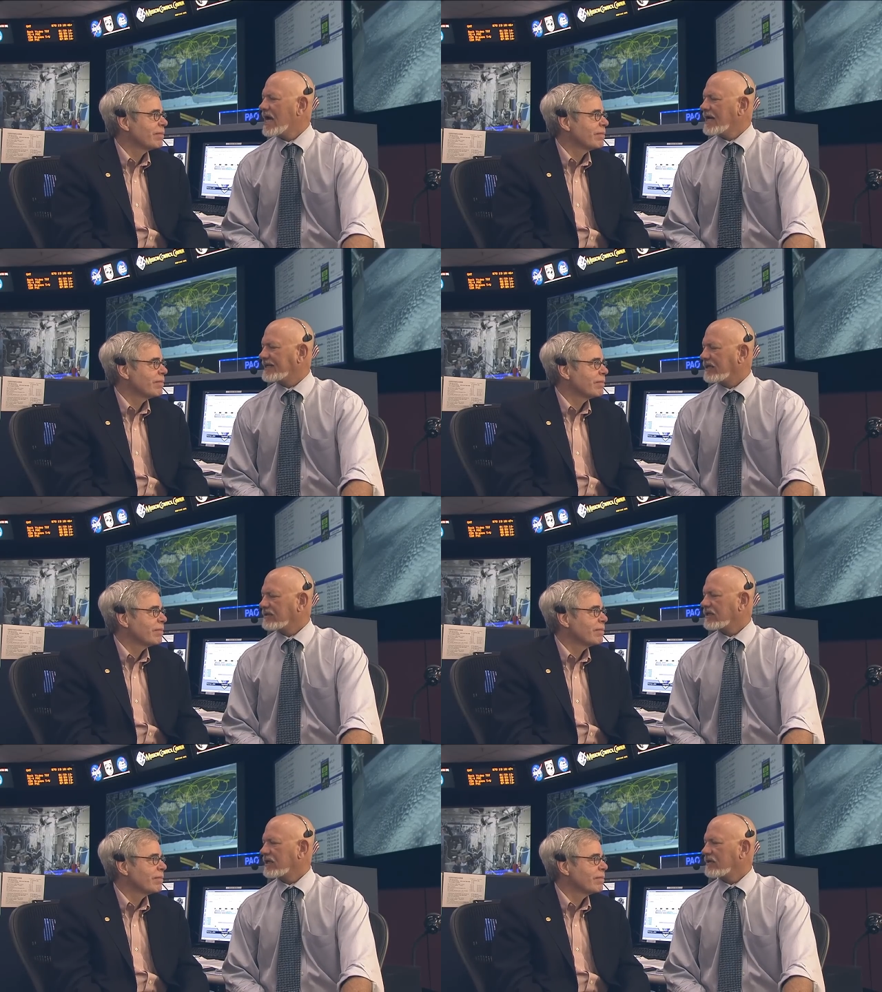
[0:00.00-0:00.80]
Speaker 1: Tell
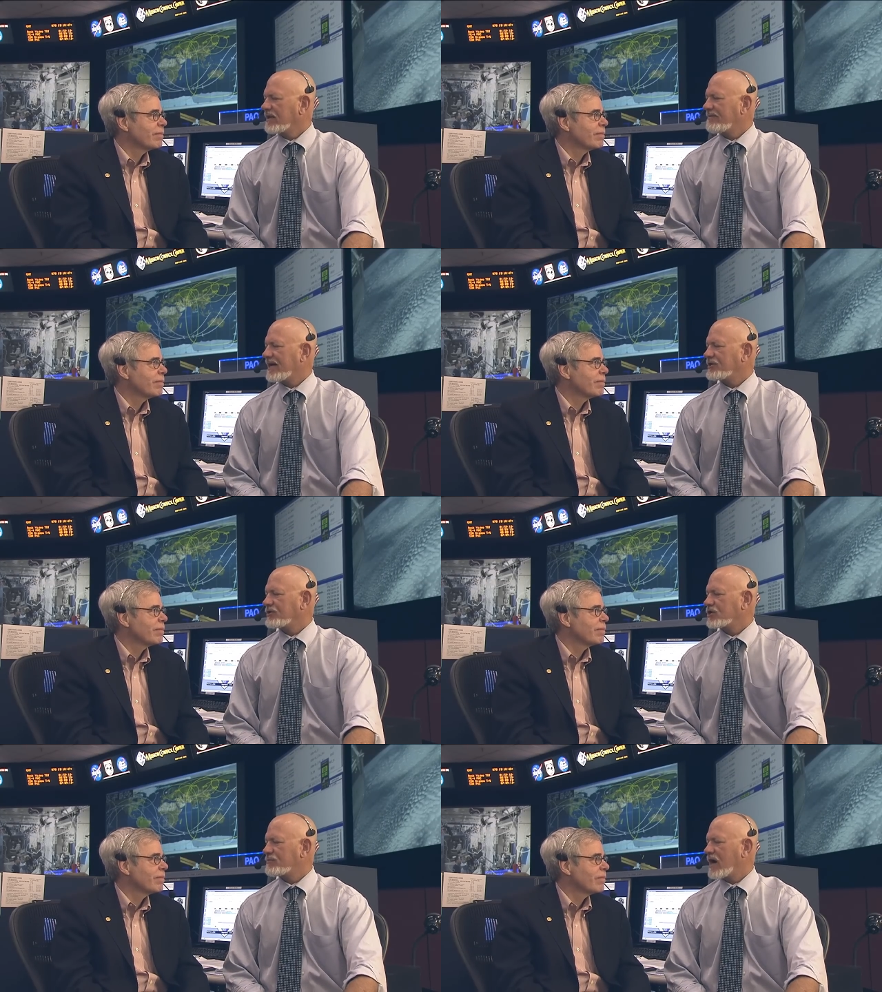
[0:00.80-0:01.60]
us a little bit about
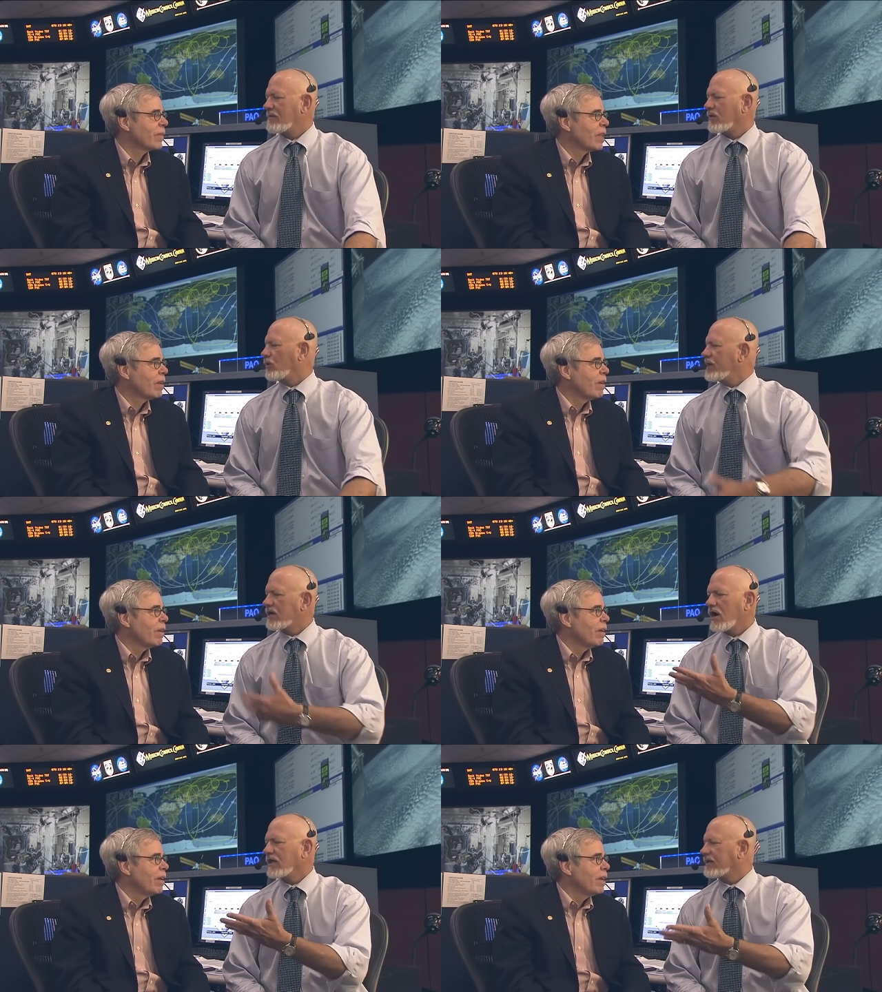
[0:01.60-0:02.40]
your experiment. What do you
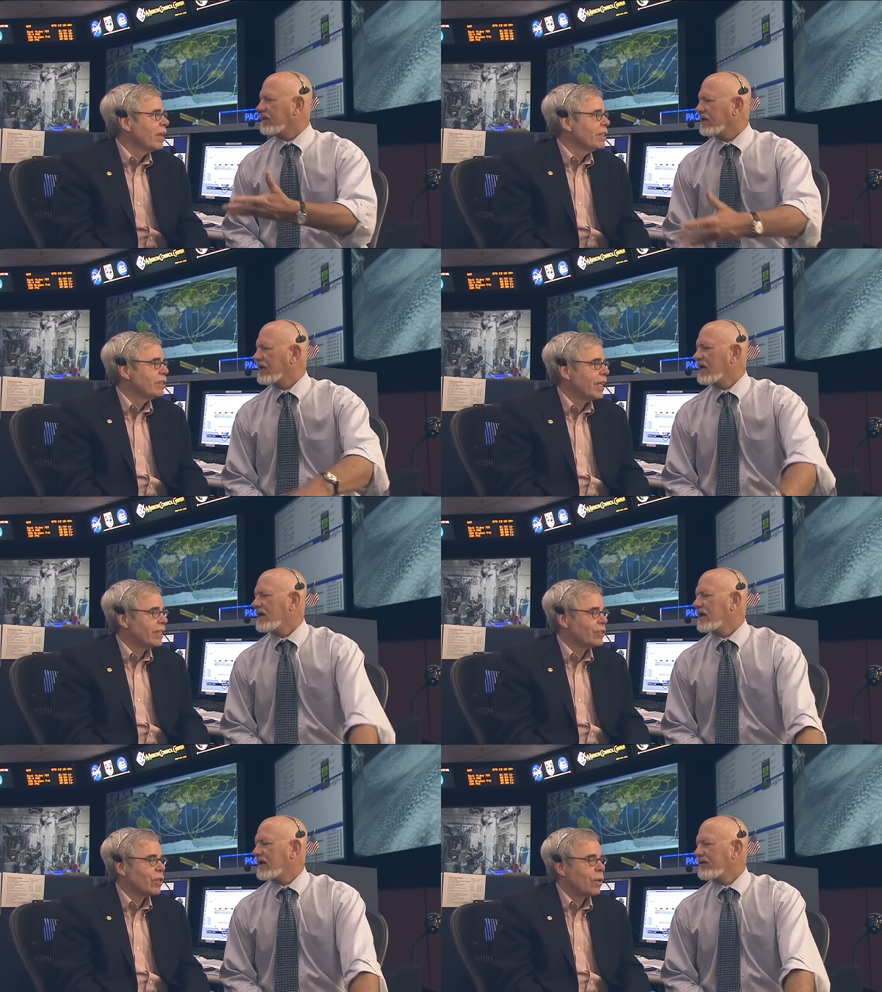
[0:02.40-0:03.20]
call it?
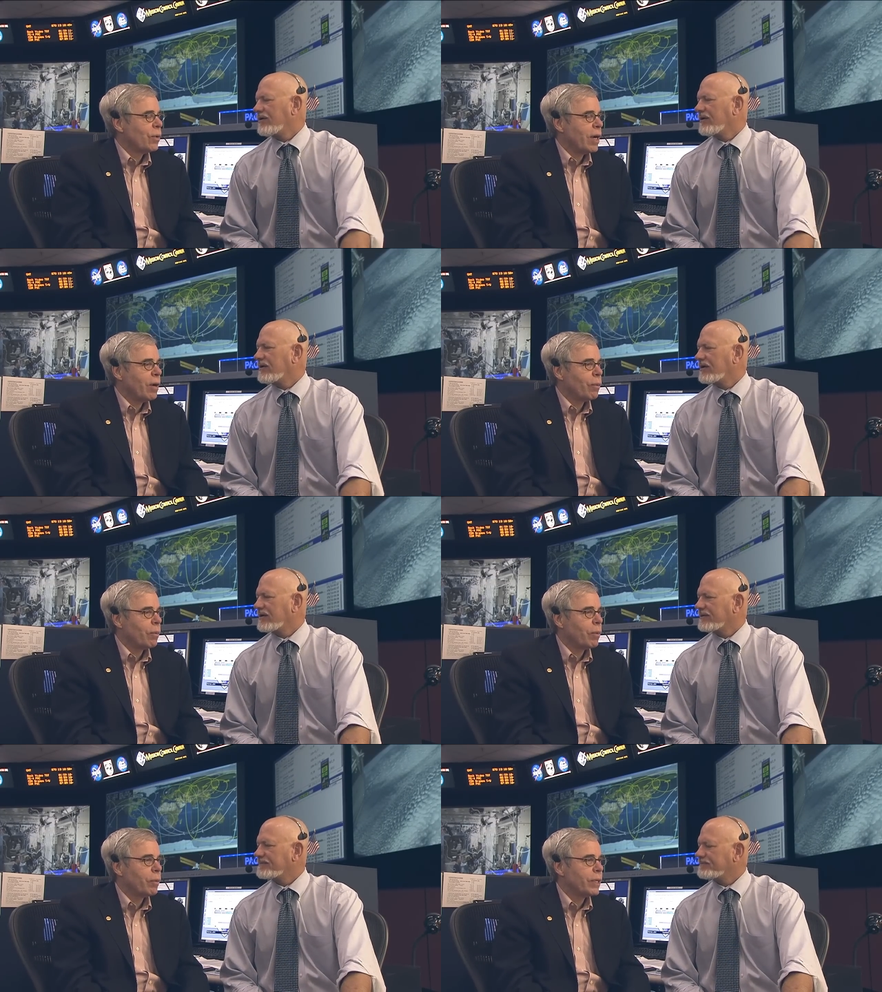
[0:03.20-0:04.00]
Speaker 2: Yeah, so uh,
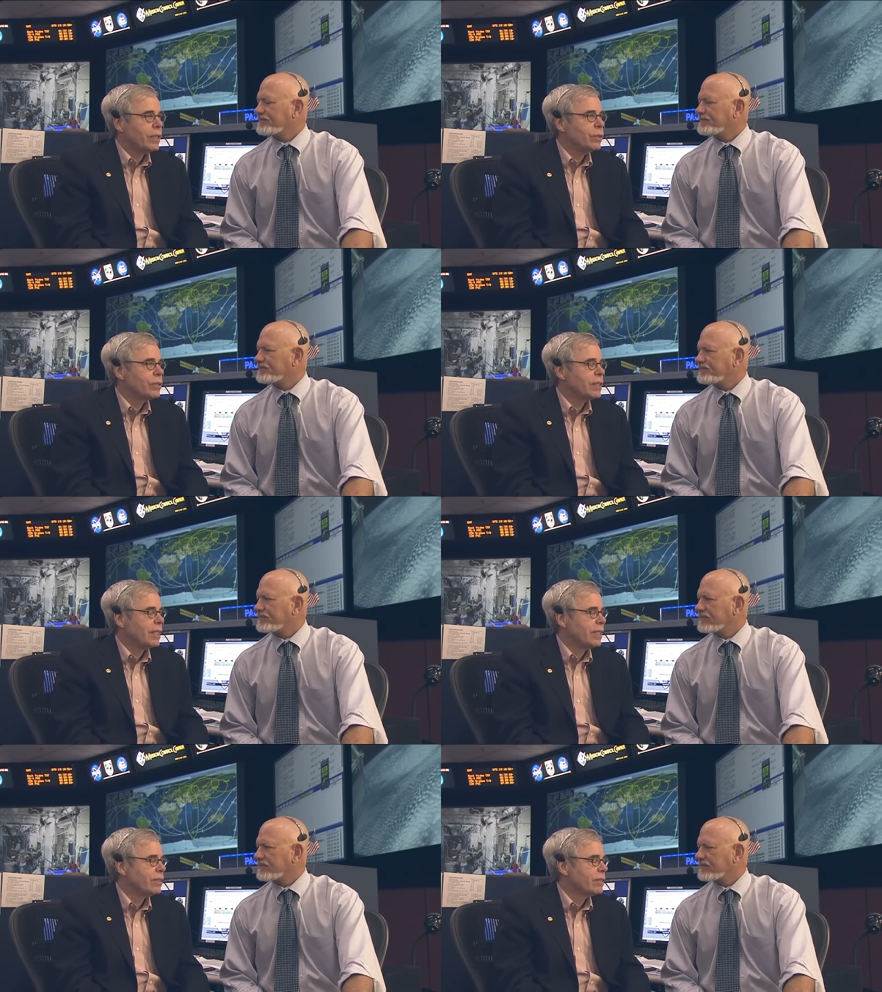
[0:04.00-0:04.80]
what, what we're
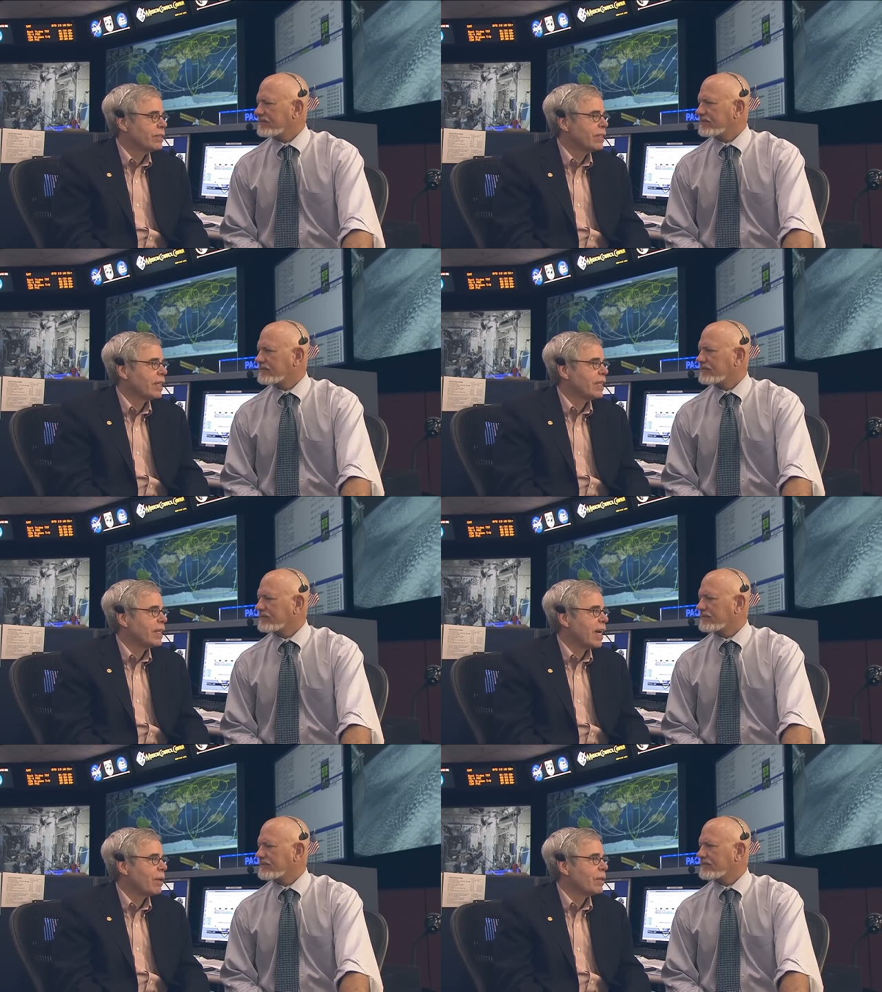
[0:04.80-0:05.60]
interested is in
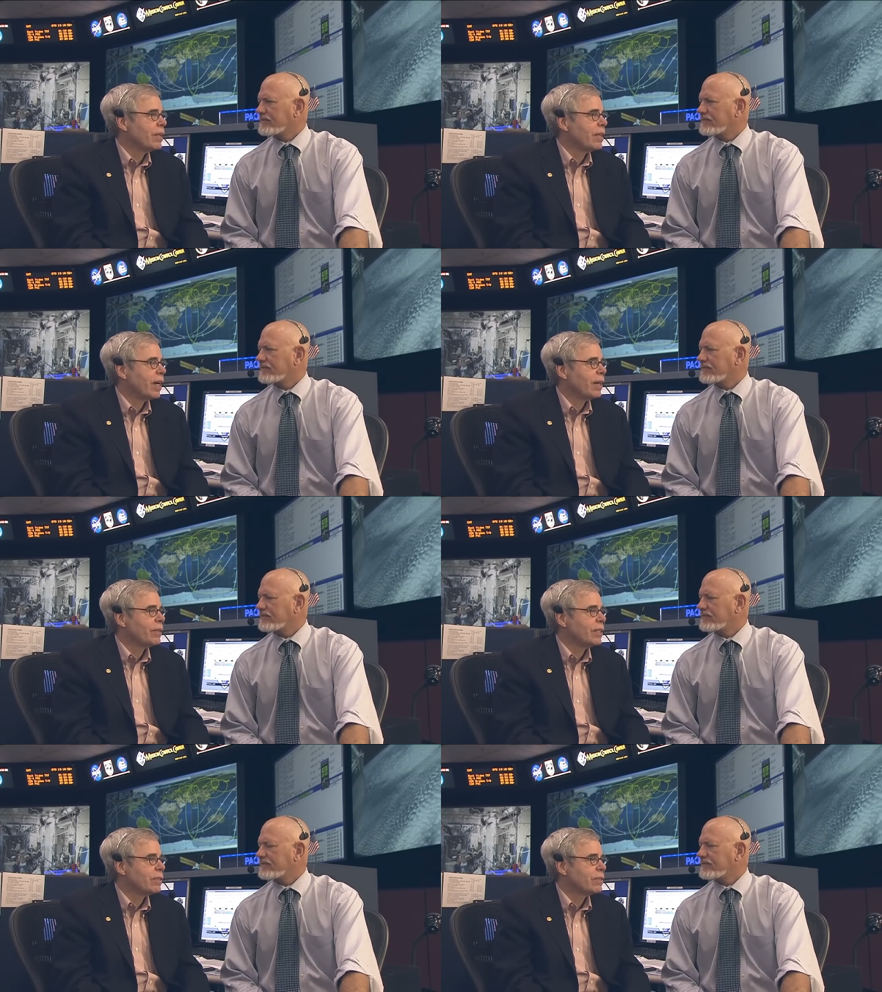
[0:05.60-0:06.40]
studying how, the, how
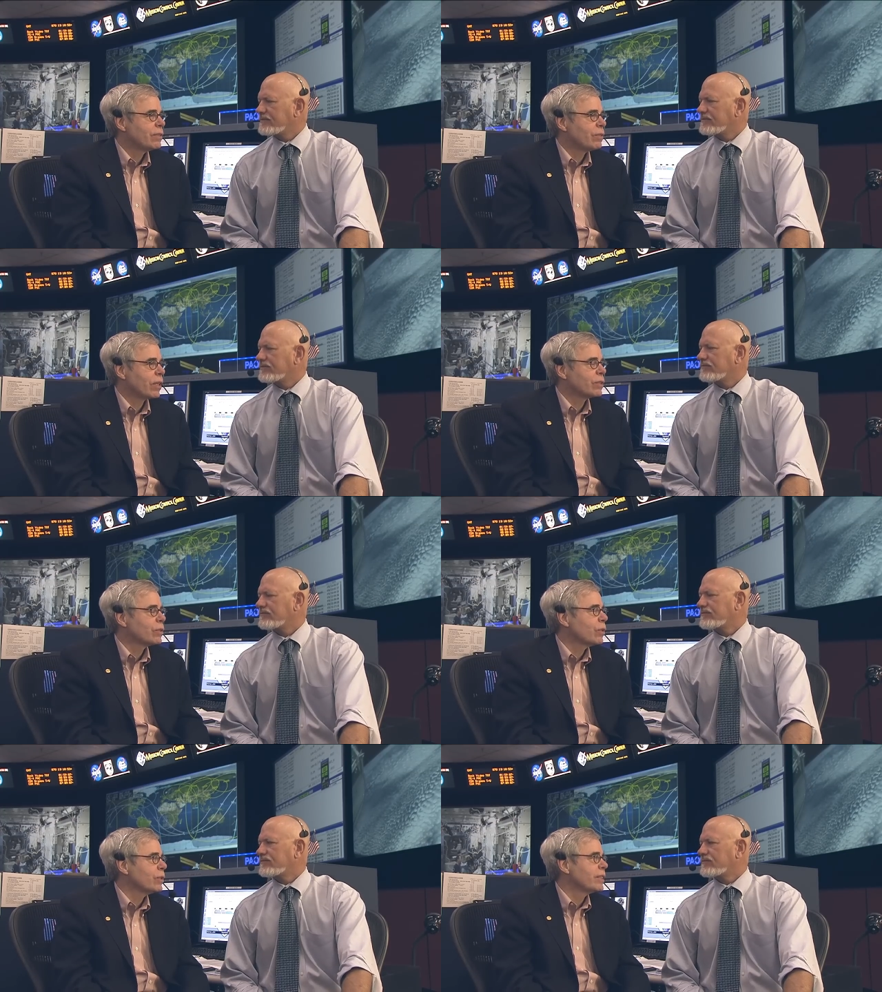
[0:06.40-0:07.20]
these
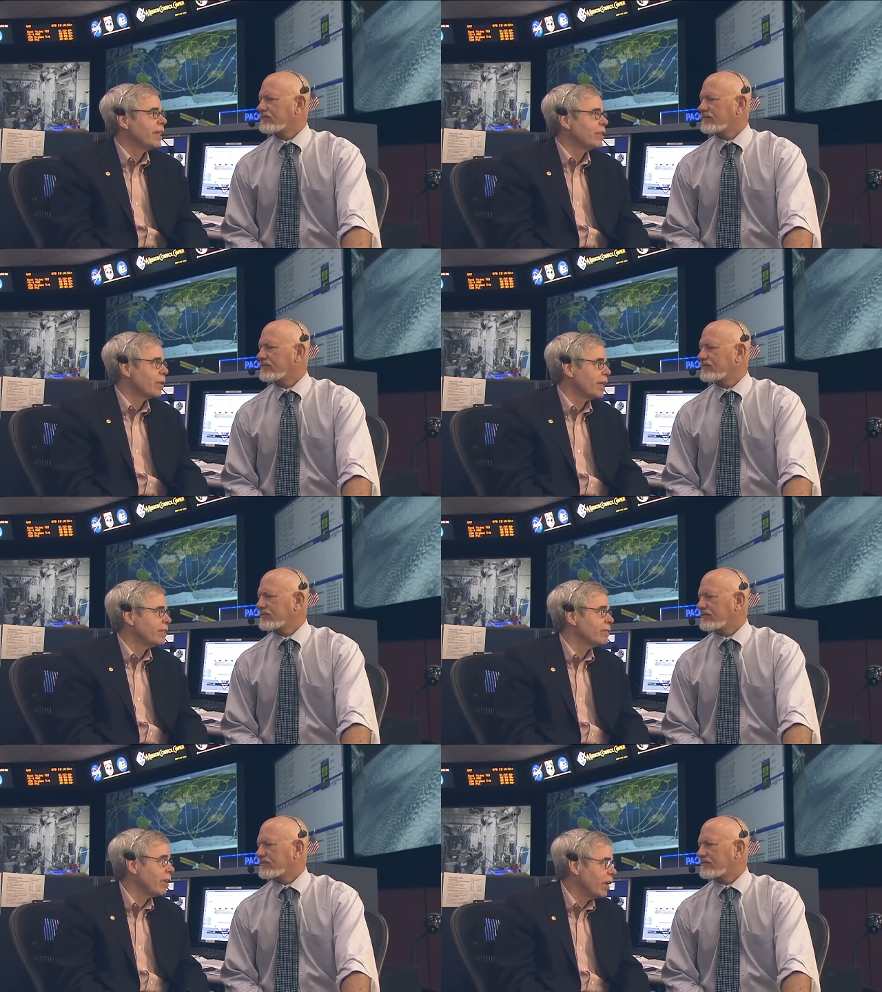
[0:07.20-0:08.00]
structures called
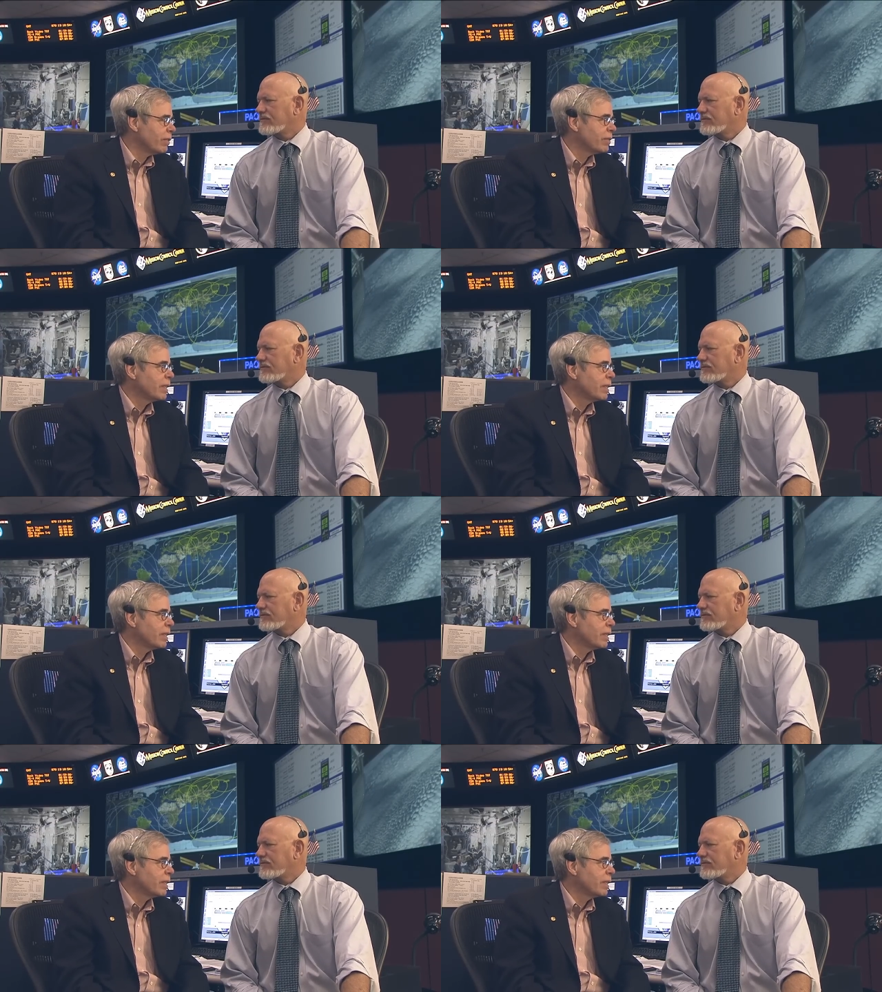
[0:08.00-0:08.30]
dendrites evolve.